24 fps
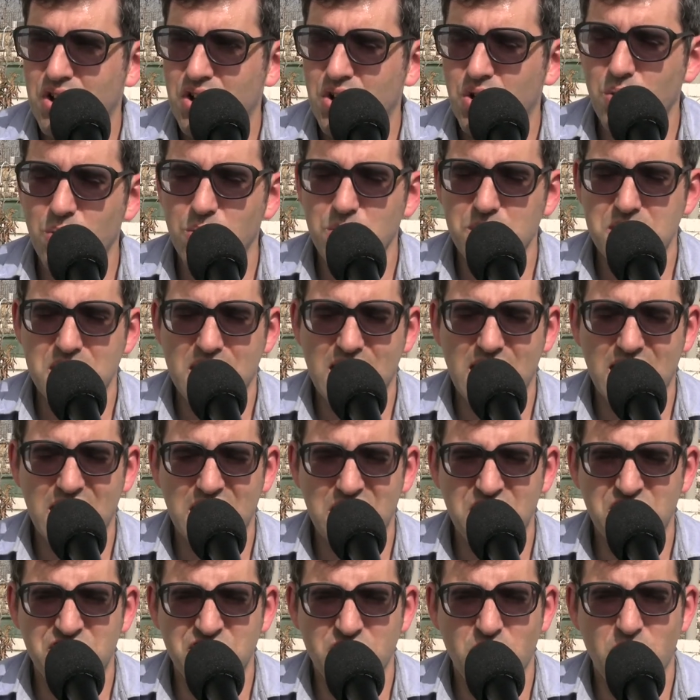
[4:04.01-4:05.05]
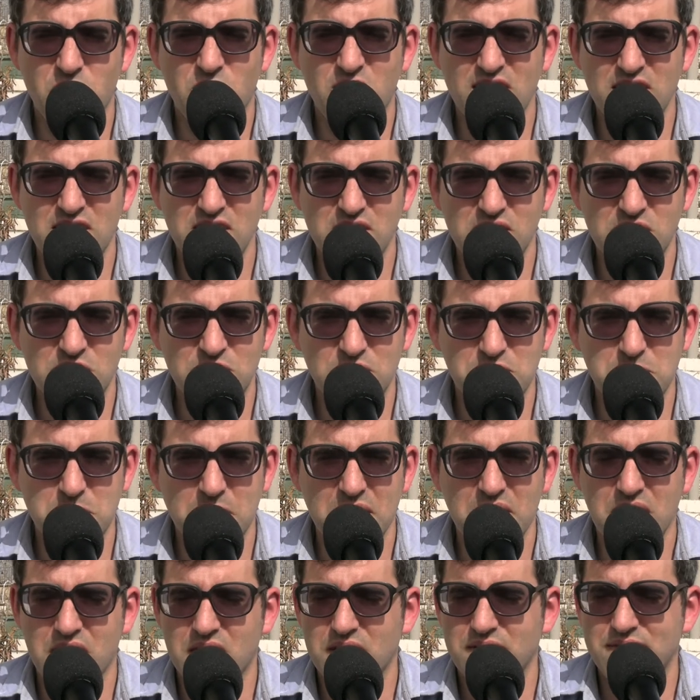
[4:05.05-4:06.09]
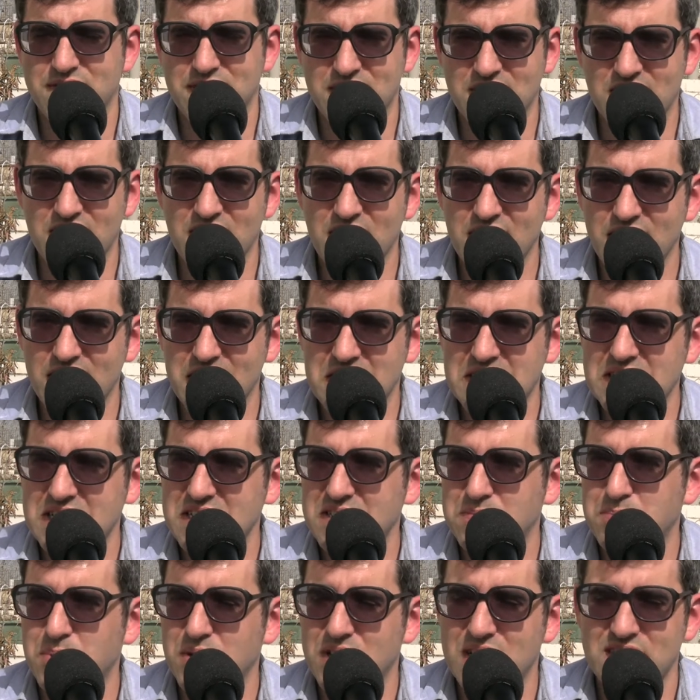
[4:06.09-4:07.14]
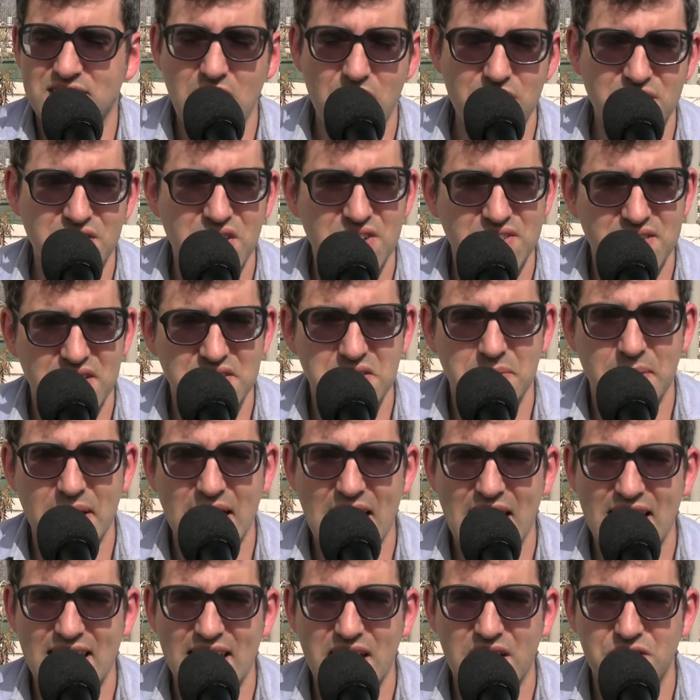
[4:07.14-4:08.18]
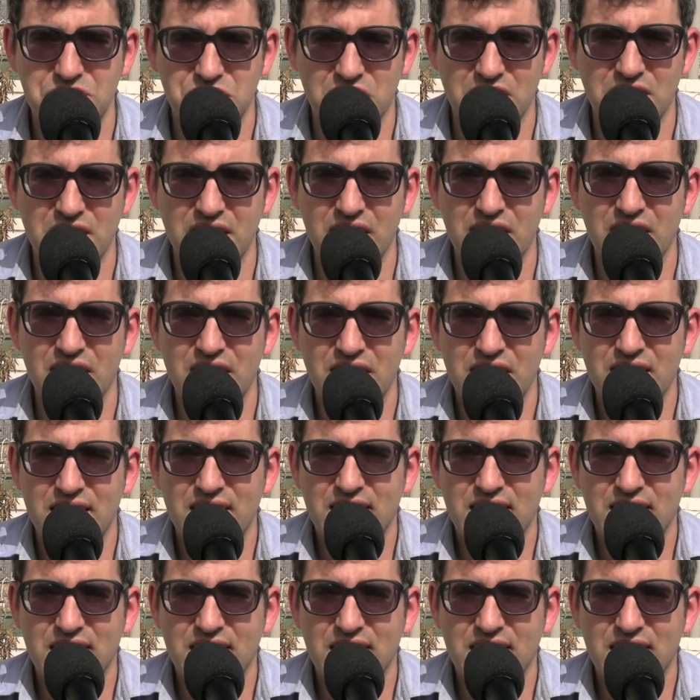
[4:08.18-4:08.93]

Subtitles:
old age oracle who's been here for 30 years, but 7 years into my Aliyah journey,